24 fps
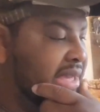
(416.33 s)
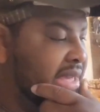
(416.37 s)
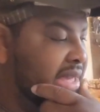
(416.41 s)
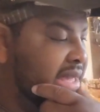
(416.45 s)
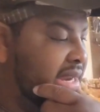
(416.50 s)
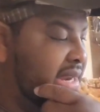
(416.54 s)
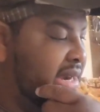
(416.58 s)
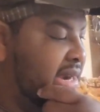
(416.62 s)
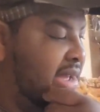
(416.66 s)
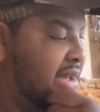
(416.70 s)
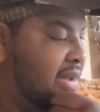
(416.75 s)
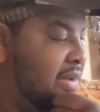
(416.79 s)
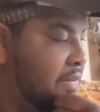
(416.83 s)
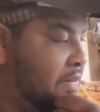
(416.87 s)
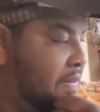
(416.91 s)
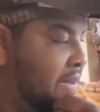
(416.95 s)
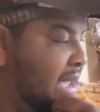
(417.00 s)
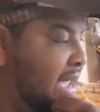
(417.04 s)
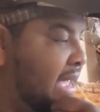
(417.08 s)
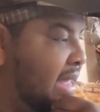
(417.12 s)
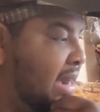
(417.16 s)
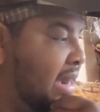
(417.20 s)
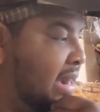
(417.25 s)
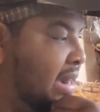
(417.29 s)
get it all
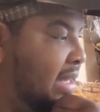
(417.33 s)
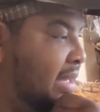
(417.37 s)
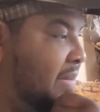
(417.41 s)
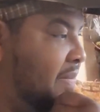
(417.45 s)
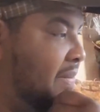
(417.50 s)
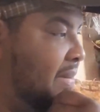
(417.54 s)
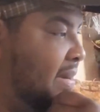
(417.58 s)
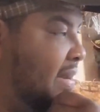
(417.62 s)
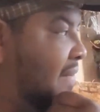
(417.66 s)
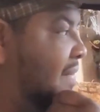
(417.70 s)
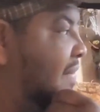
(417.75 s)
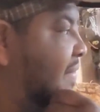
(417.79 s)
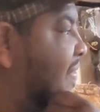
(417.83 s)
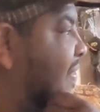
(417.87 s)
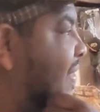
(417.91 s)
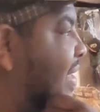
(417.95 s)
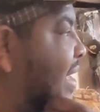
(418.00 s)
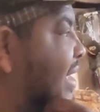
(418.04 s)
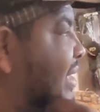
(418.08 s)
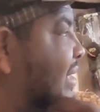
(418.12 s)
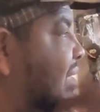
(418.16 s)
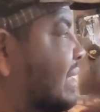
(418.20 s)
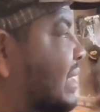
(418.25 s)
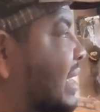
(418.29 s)
painted up and
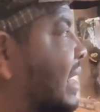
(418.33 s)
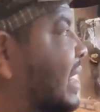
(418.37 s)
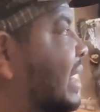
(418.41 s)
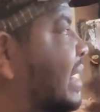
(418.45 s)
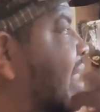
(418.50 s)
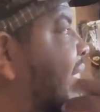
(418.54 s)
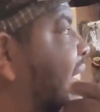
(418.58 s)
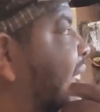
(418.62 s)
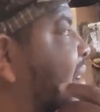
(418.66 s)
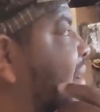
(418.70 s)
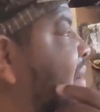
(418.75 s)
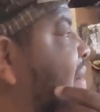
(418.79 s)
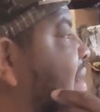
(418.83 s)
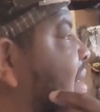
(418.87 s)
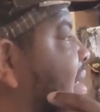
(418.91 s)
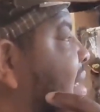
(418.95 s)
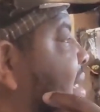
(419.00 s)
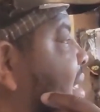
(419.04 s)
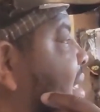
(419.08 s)
everything, set it out,